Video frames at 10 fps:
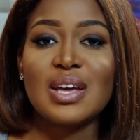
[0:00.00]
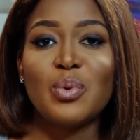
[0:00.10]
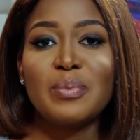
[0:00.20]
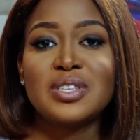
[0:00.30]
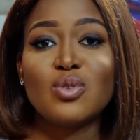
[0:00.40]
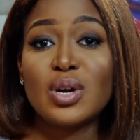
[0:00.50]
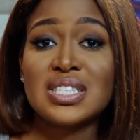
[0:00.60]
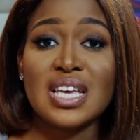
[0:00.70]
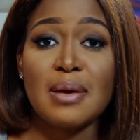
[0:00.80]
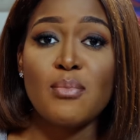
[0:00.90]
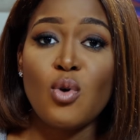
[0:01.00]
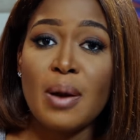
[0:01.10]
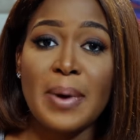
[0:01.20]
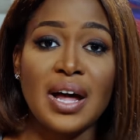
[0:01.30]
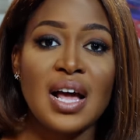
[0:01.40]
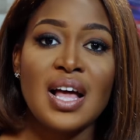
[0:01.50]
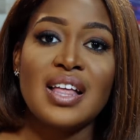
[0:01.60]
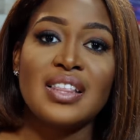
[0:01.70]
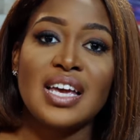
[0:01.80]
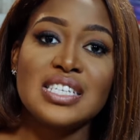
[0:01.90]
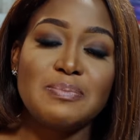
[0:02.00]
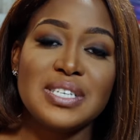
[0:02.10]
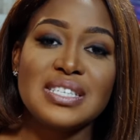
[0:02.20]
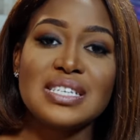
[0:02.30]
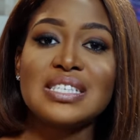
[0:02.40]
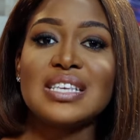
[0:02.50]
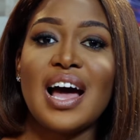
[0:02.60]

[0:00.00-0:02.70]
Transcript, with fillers: And we'll be talking to him more about his business,